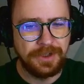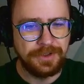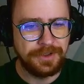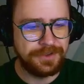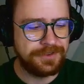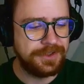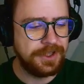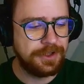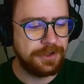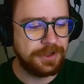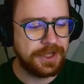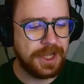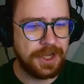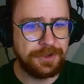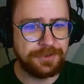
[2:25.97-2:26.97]
The seeker
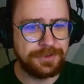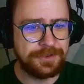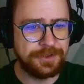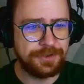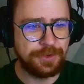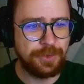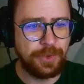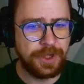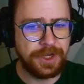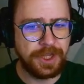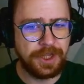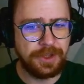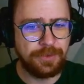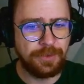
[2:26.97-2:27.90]
counts to 20,